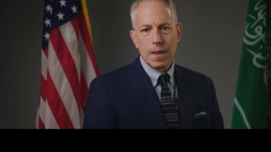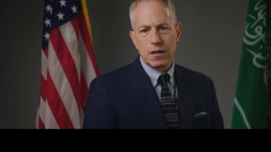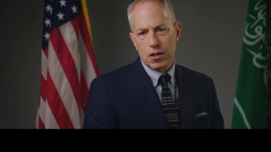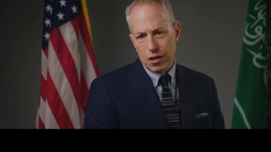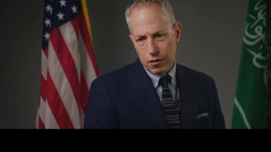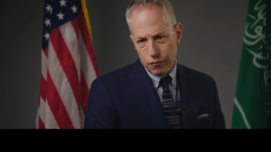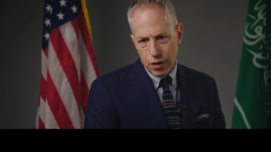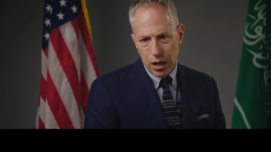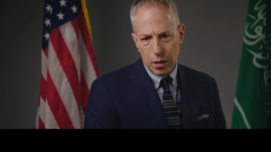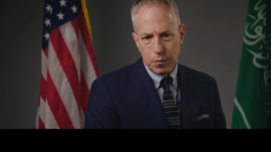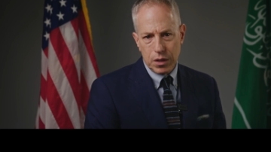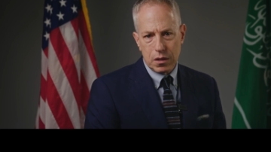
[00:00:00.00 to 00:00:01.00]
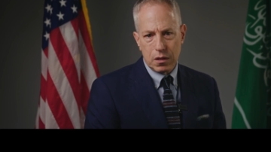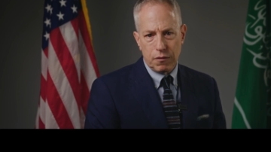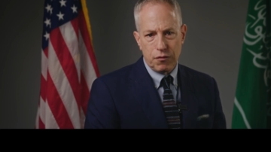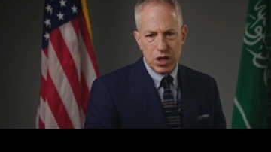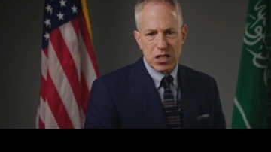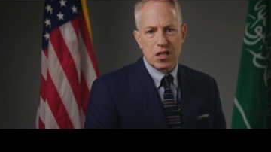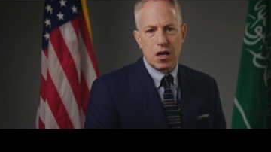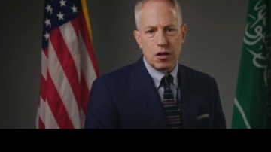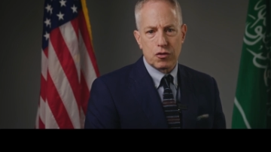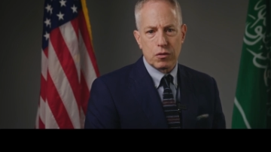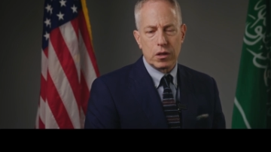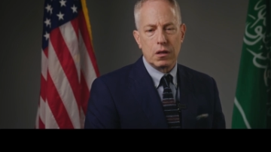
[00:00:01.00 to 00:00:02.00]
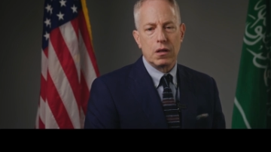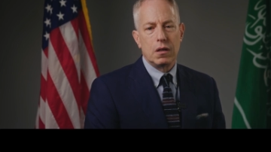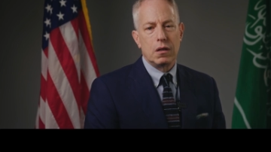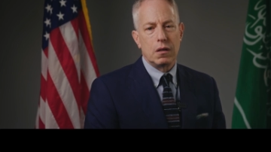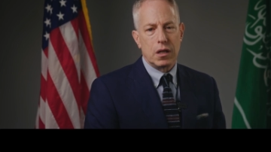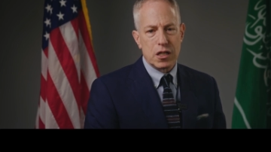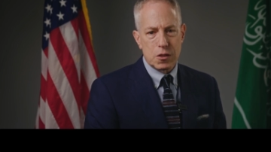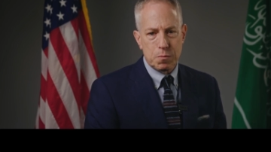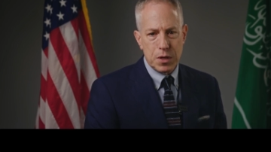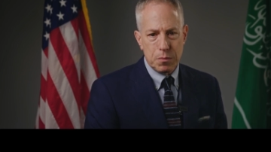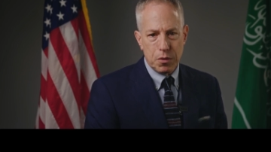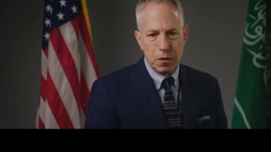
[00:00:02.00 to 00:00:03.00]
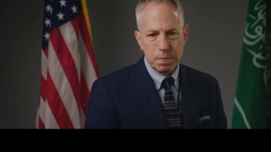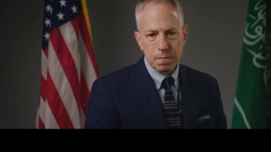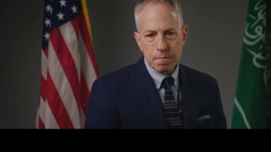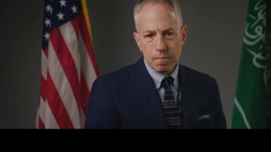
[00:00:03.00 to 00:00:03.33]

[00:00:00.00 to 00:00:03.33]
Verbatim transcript: to the development of this country and its people.